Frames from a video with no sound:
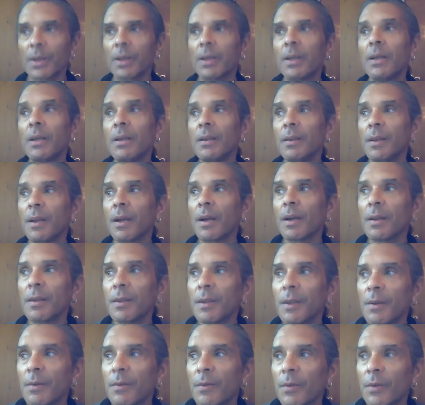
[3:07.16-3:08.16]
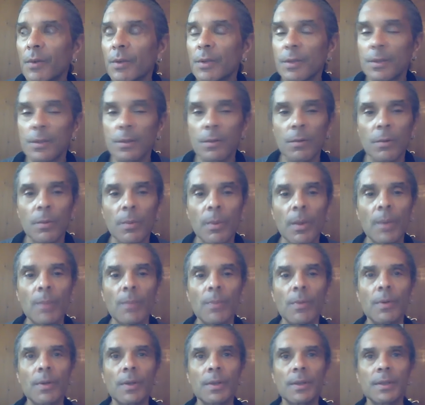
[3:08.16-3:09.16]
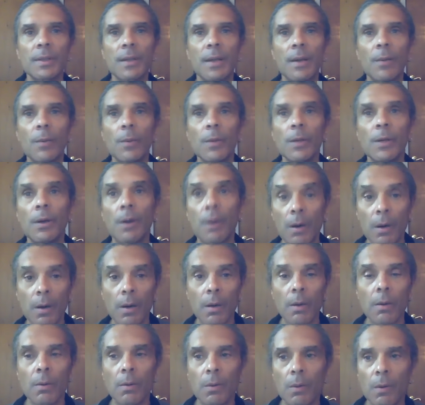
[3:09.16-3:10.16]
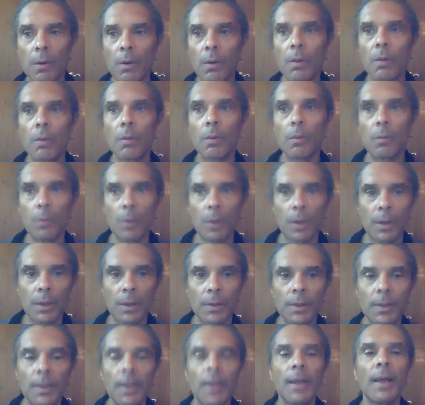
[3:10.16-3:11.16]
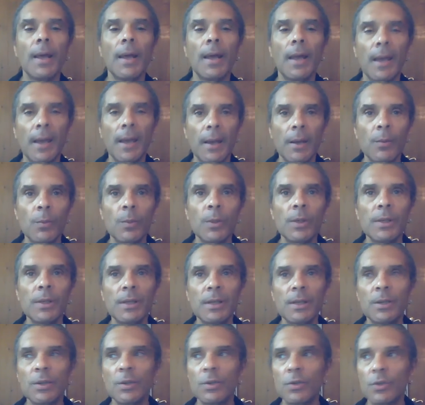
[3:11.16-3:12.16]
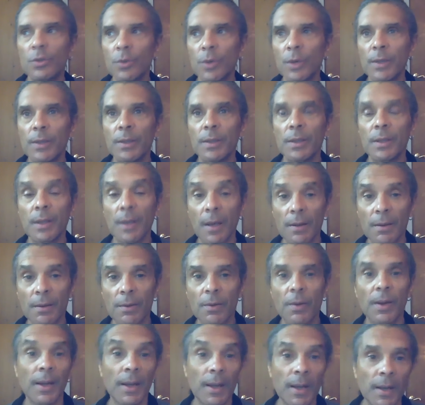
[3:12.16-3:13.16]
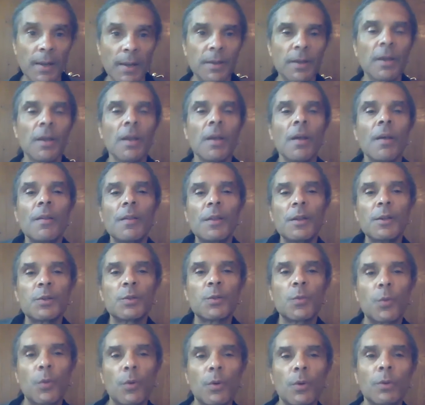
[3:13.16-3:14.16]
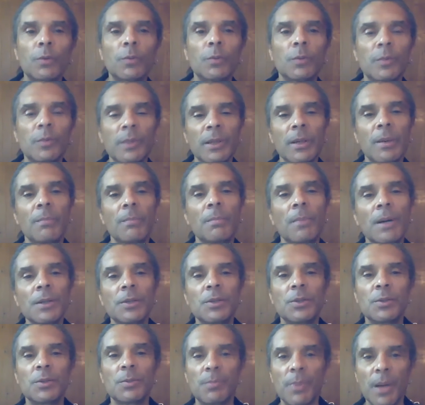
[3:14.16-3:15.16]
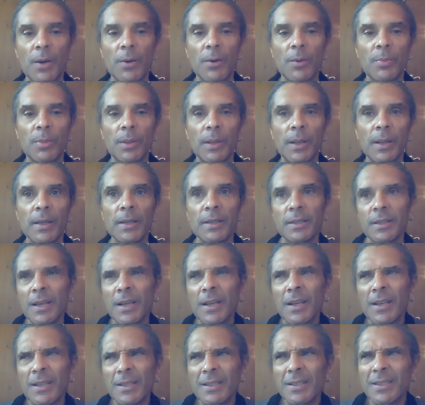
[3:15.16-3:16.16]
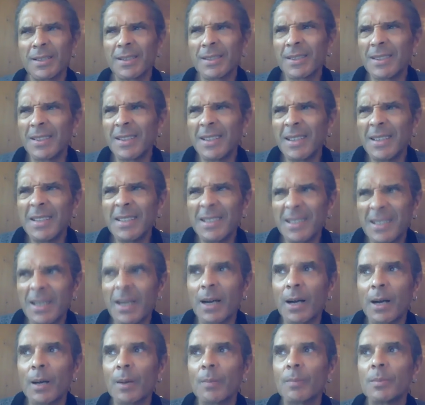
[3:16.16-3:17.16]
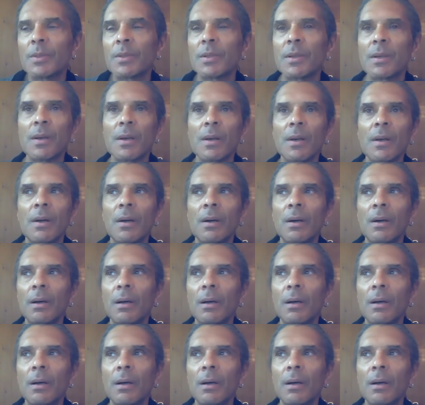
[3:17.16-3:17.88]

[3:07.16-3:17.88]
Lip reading: a key thing I think for us to remember is that we are all one, and we need to join together. And this world would be a much better place. And I guess these times,